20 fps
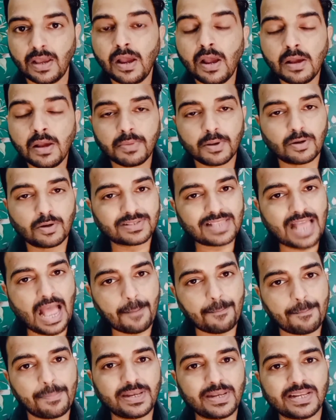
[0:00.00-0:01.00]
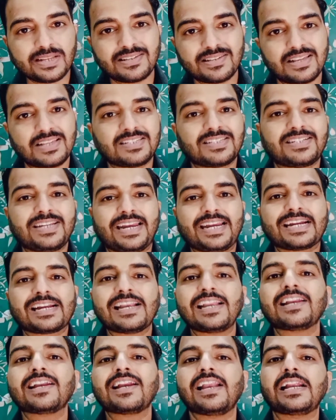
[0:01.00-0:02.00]
because happiness is directly
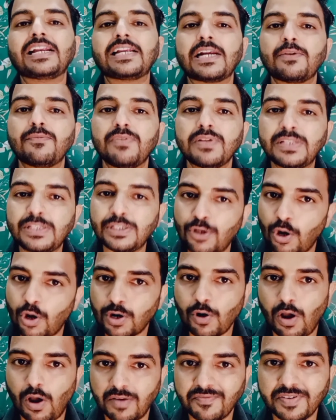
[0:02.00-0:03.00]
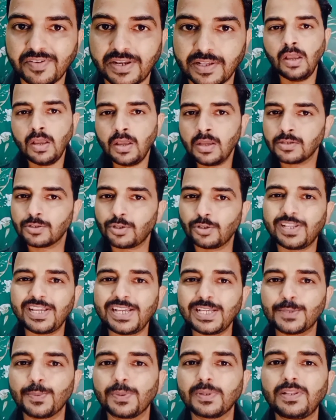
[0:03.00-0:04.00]
related with your confidence. So these
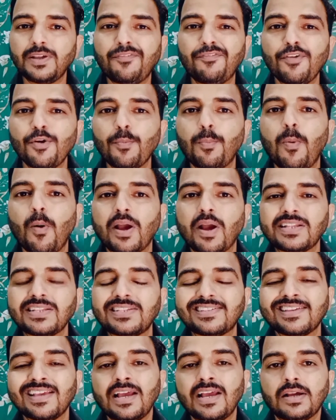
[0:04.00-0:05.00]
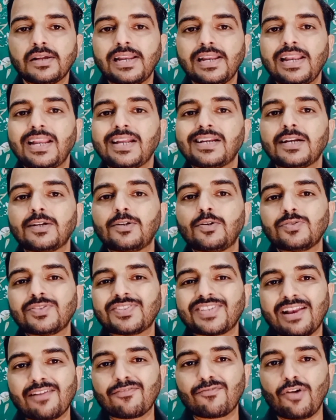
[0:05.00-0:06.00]
were the few points related to
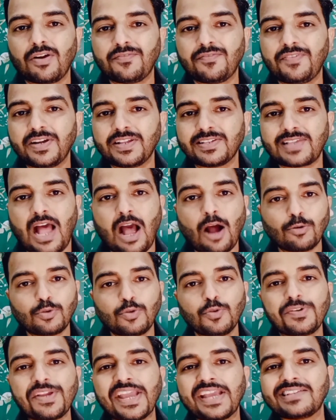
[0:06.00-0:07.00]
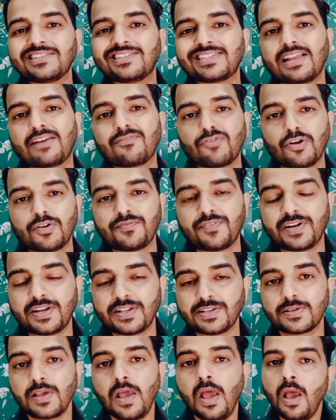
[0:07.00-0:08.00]
self-confidence, how to gain self-confidence.
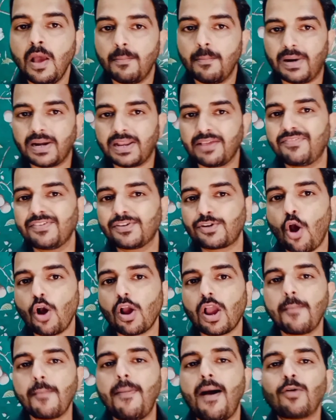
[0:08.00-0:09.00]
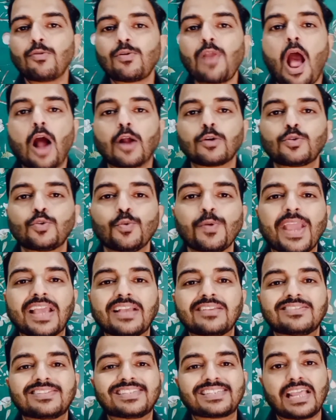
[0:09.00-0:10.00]
But if we talk about how to gain
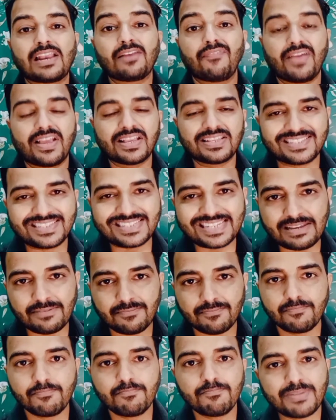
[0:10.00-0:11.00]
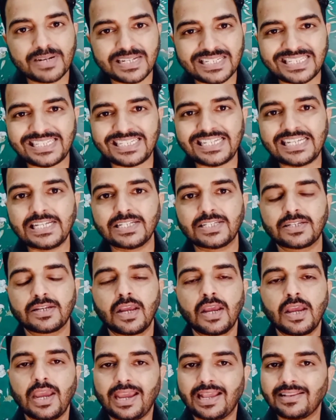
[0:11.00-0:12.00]
self-esteem, prestige
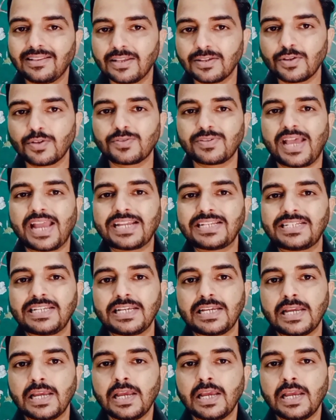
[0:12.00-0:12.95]
in the society,